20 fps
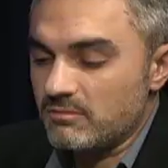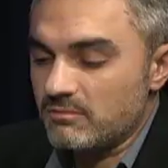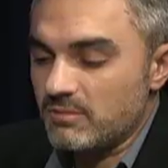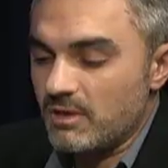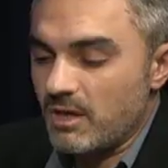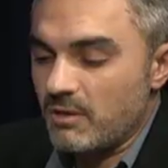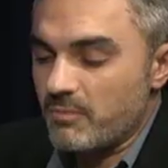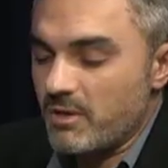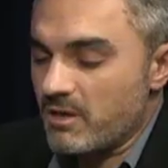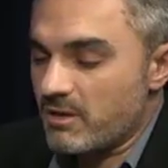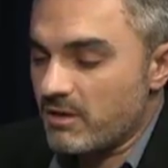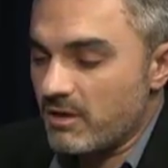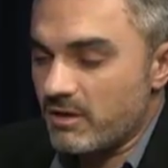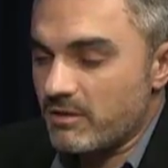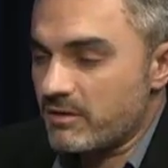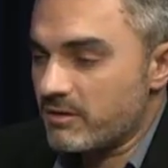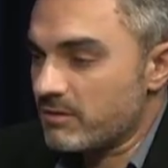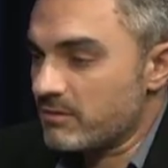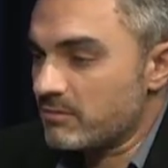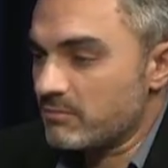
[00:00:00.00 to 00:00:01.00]
among
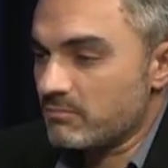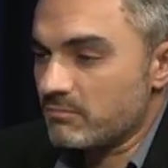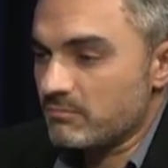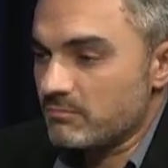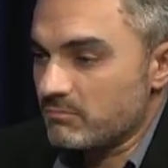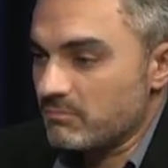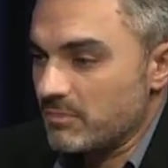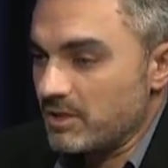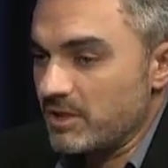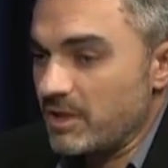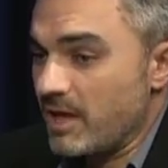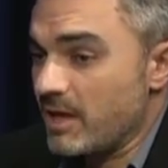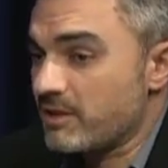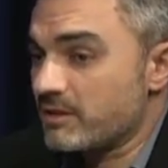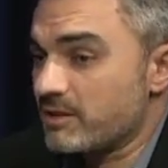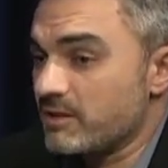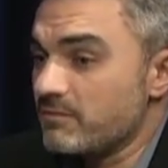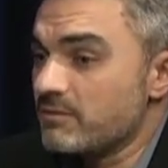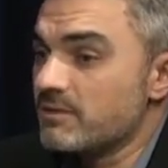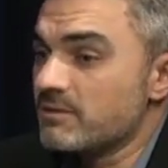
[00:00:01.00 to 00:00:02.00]
other many
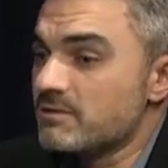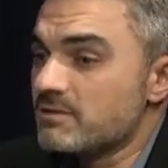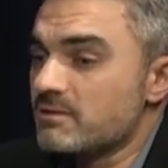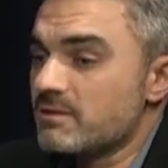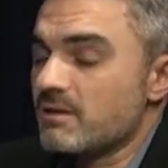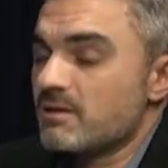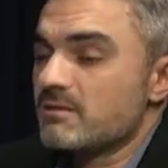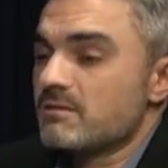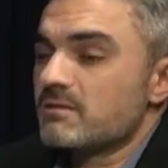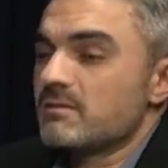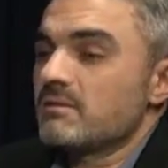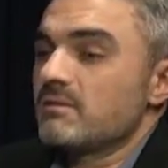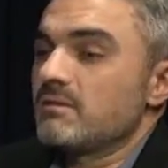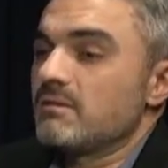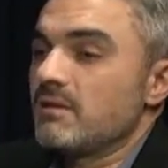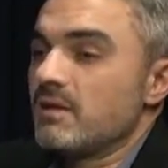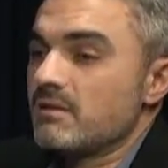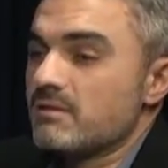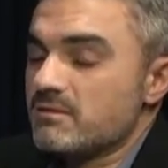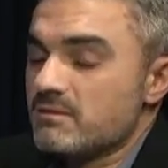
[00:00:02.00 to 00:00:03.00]
activities that
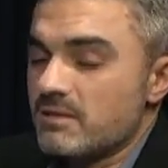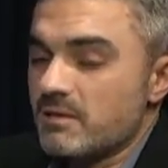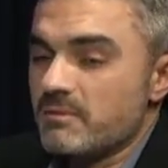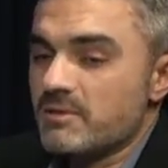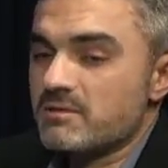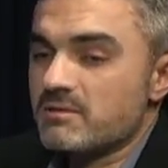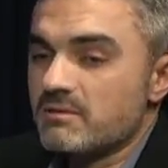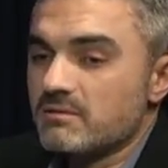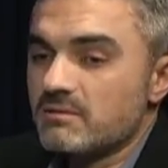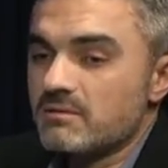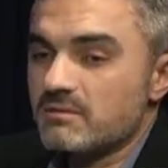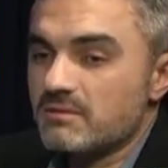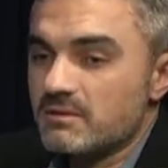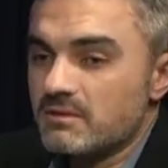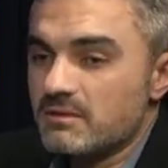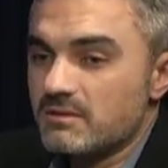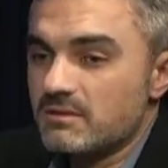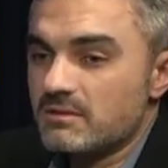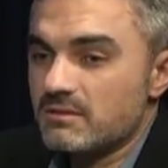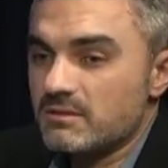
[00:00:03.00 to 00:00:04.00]
that Islamic Center
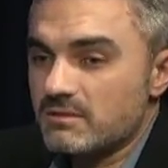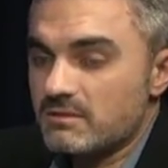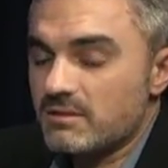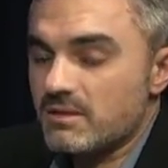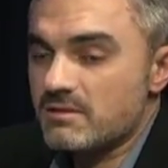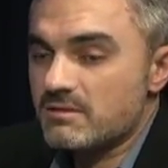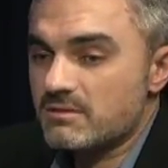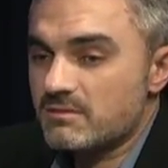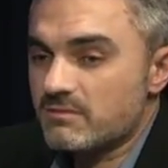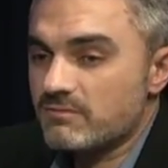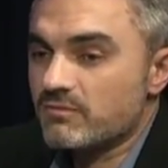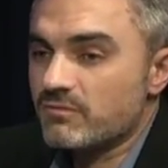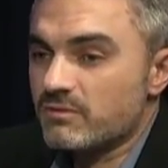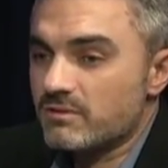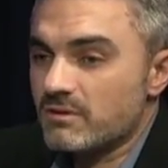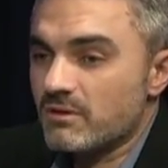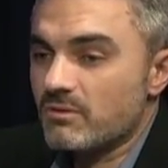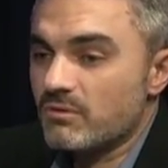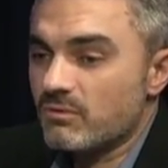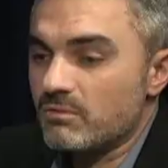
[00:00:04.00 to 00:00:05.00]
does for
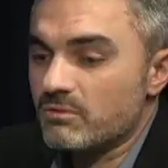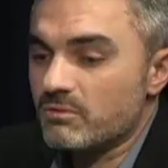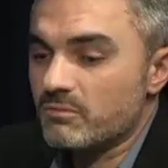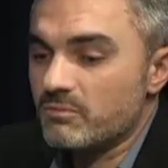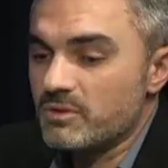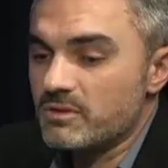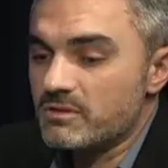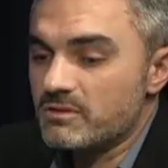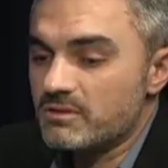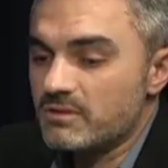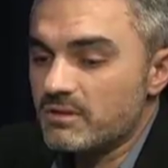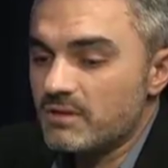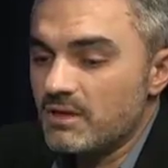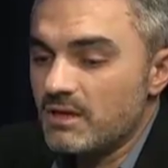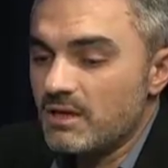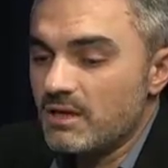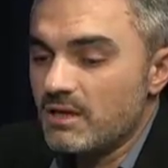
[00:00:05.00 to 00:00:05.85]
the whole community.